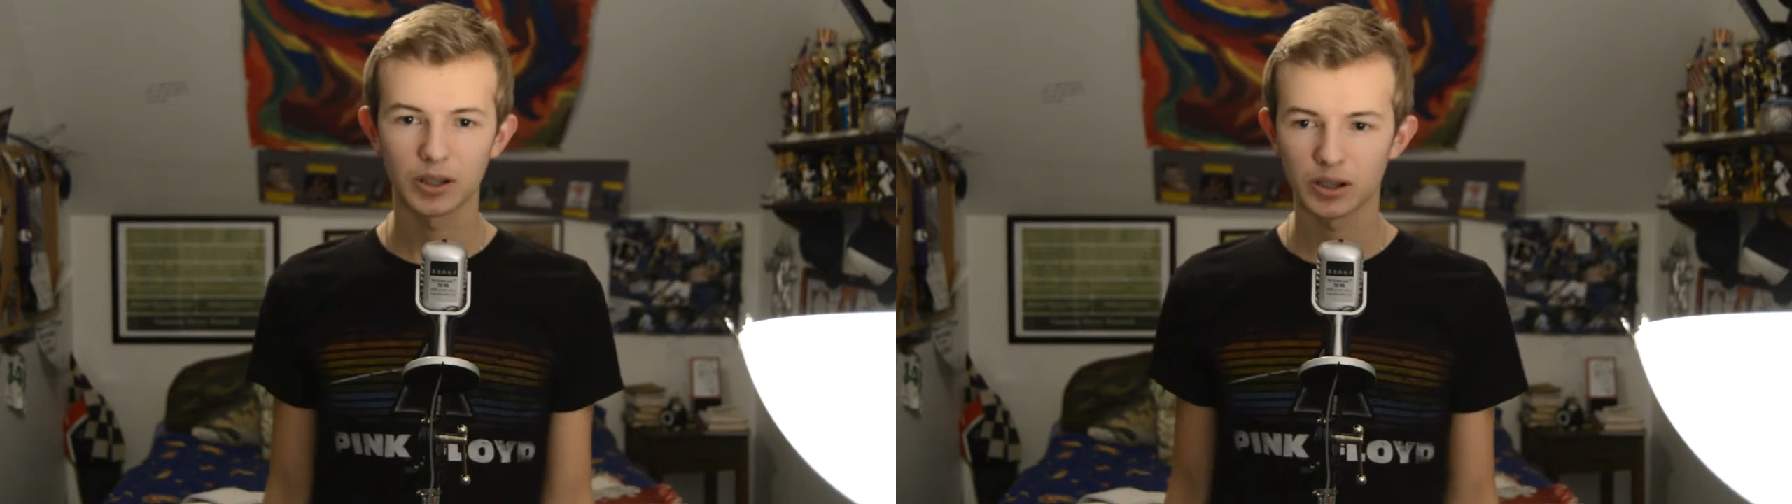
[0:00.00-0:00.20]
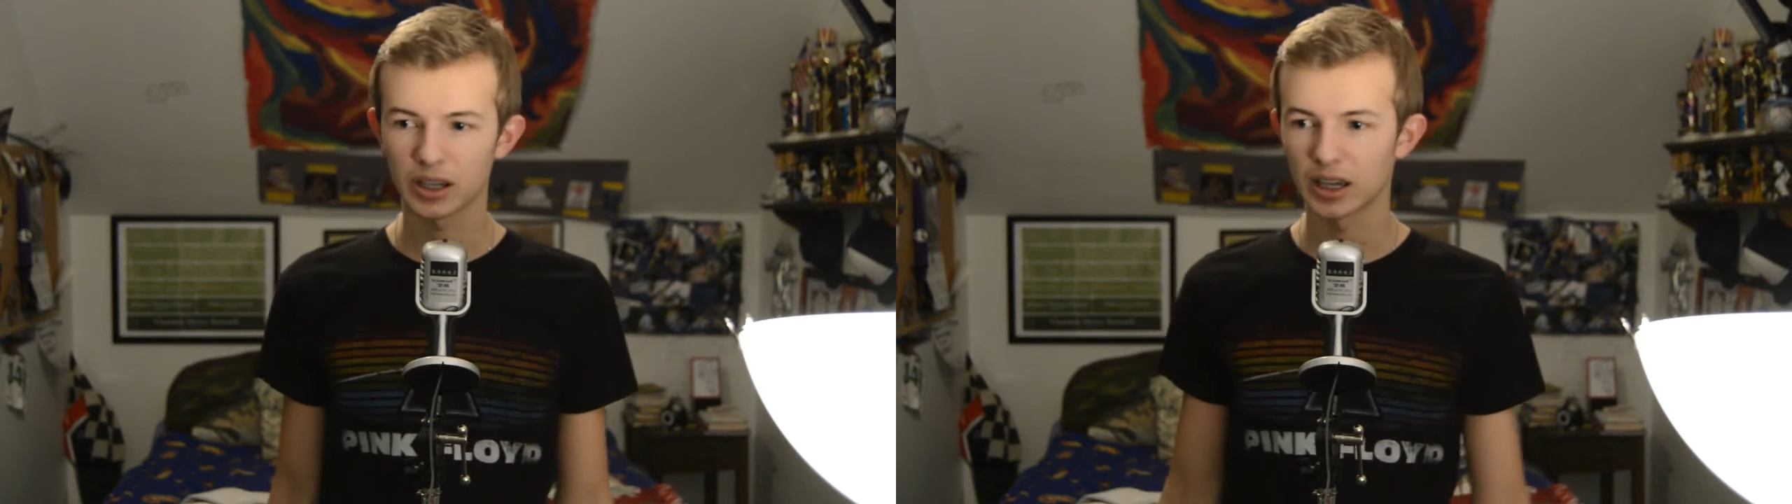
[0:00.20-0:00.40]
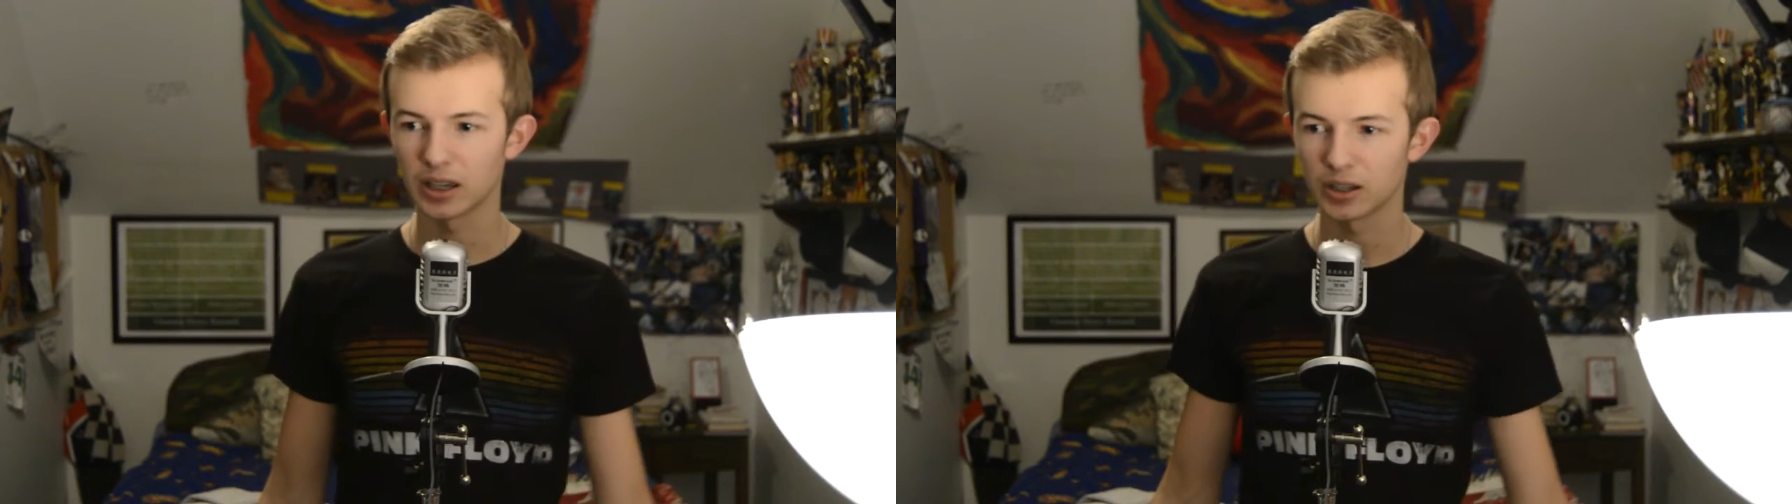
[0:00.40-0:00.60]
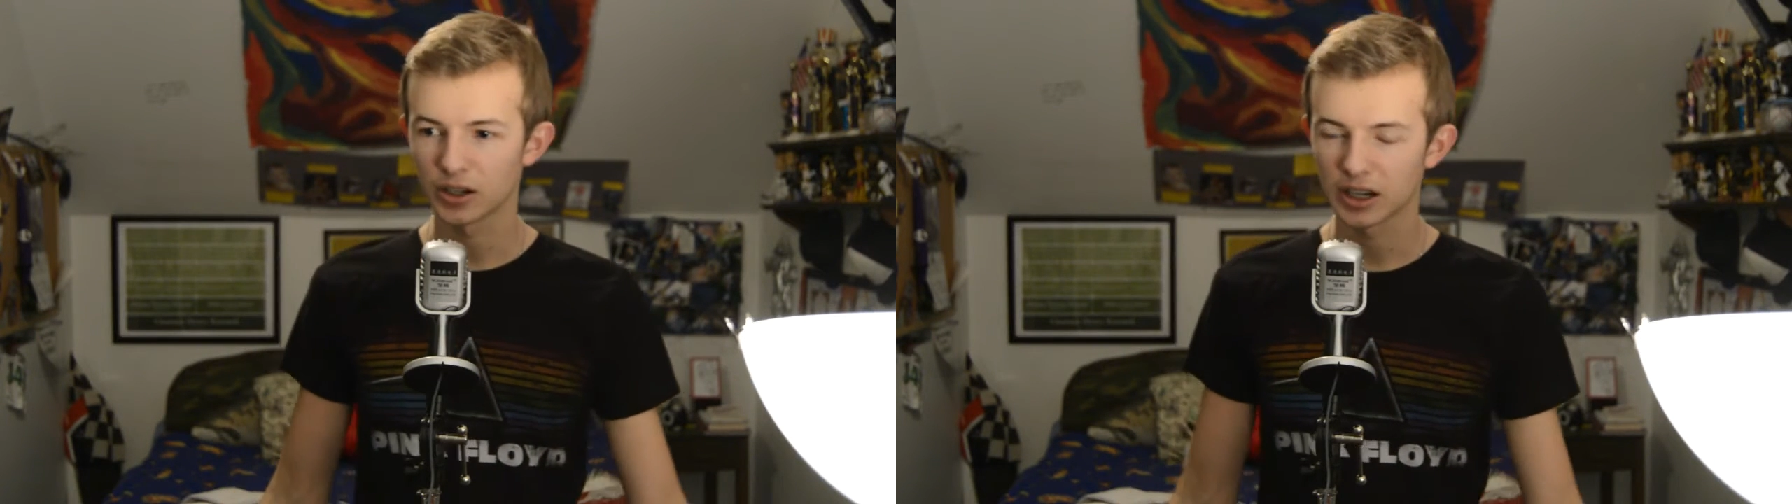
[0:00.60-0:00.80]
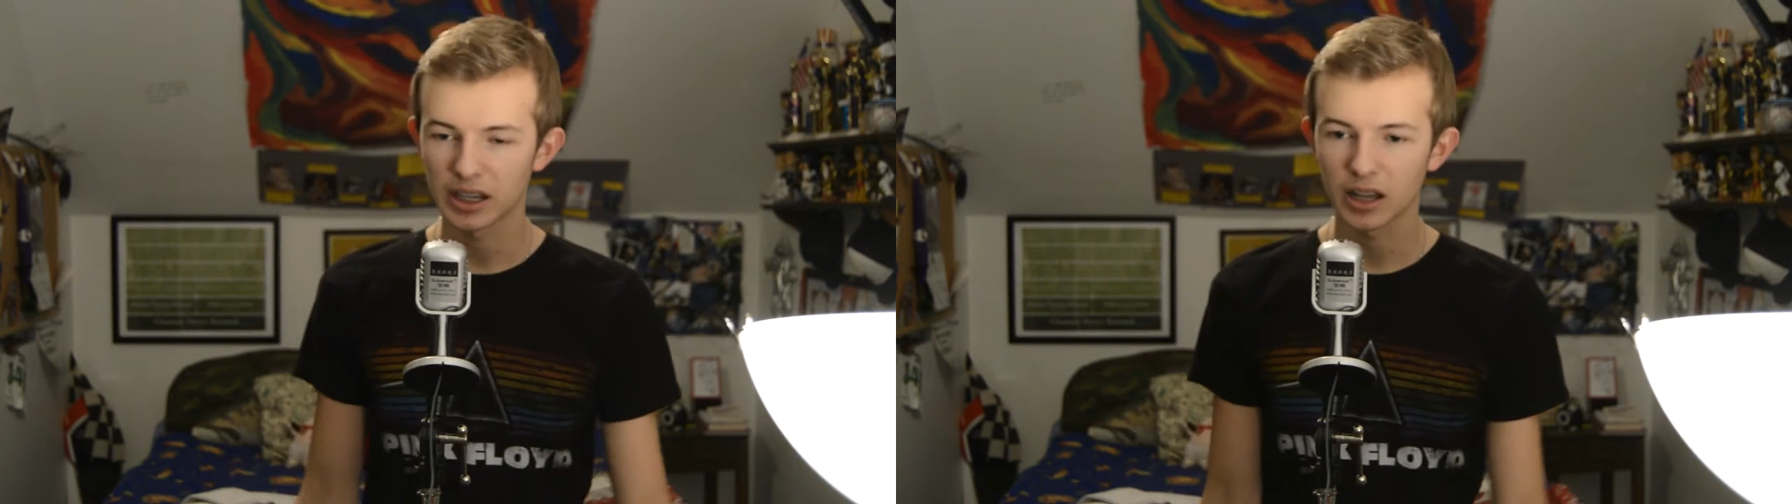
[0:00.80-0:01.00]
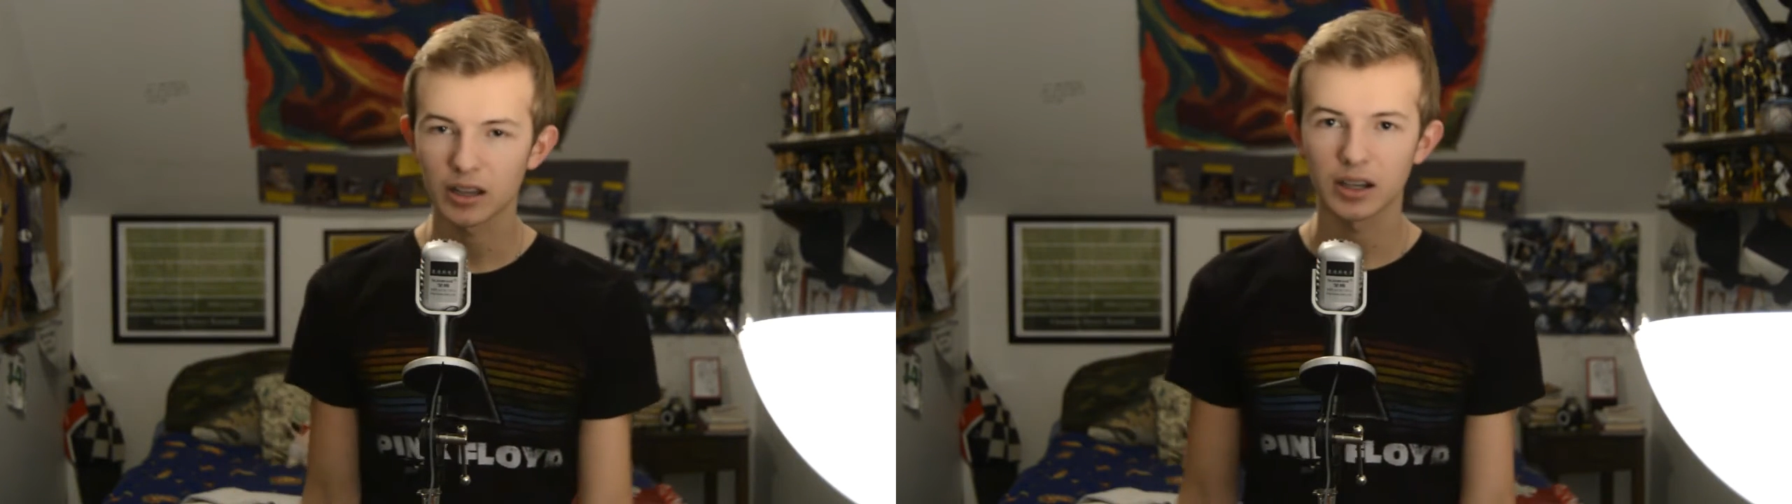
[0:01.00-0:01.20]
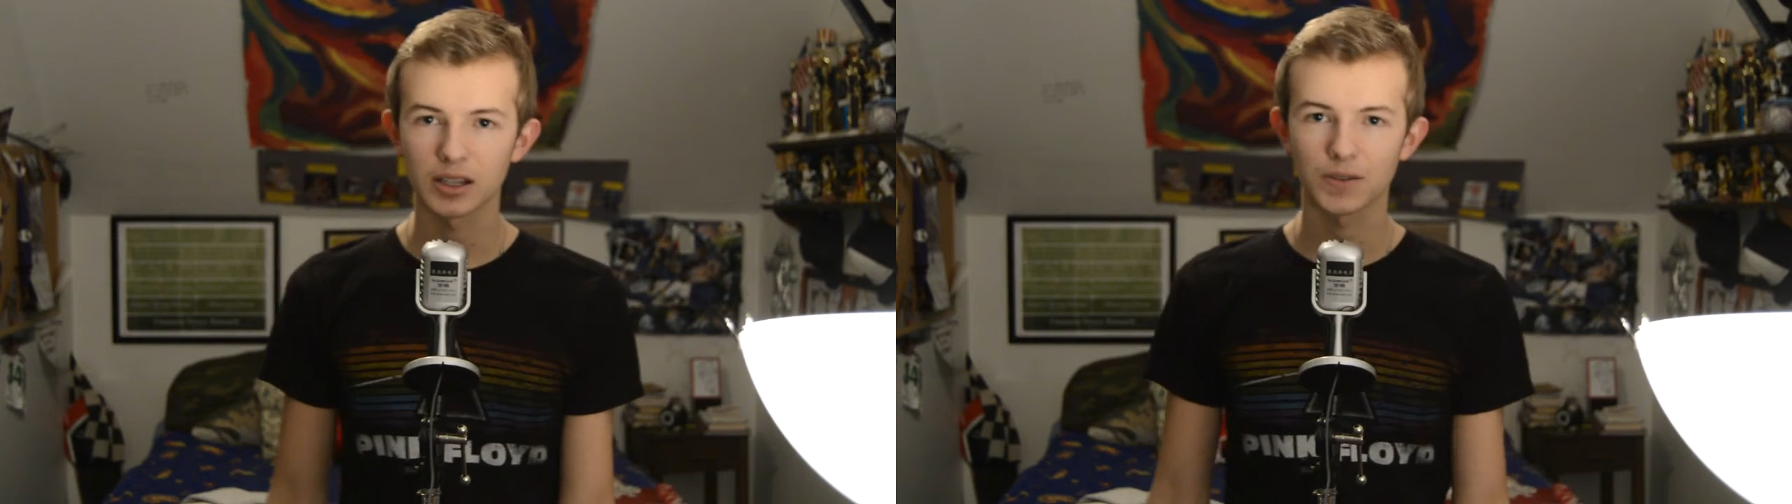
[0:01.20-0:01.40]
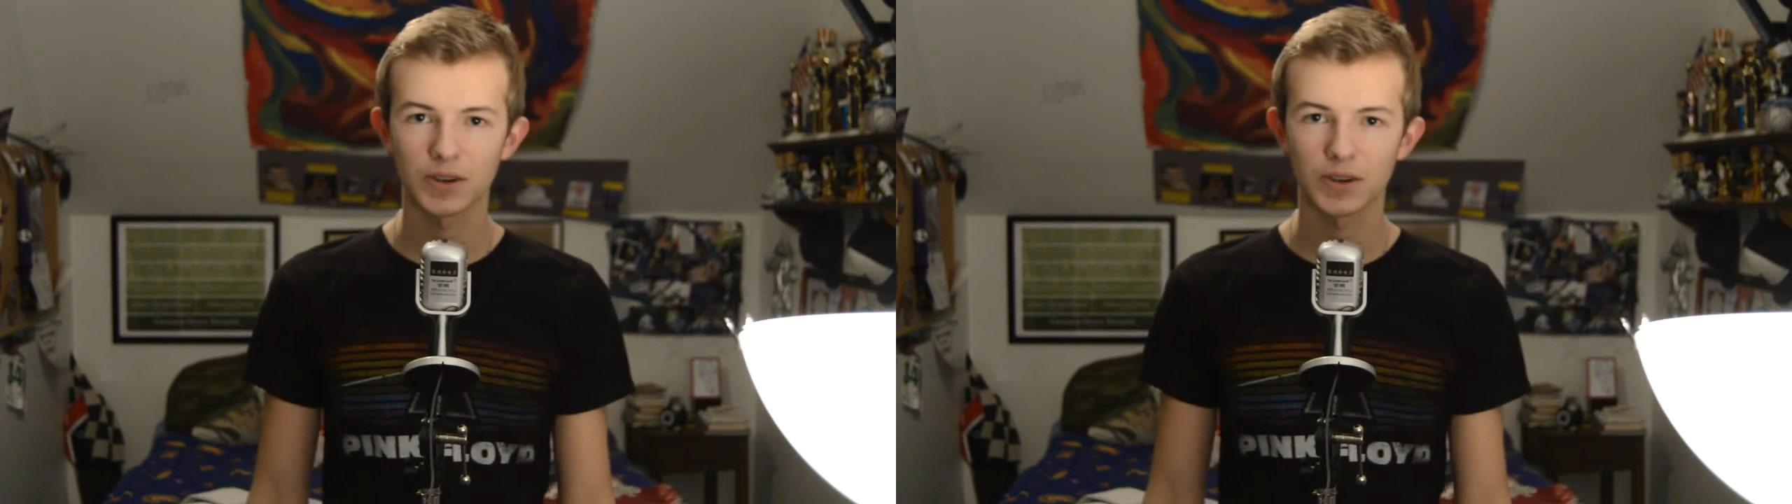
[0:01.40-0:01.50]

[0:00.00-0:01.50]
okay, you're going to yell at us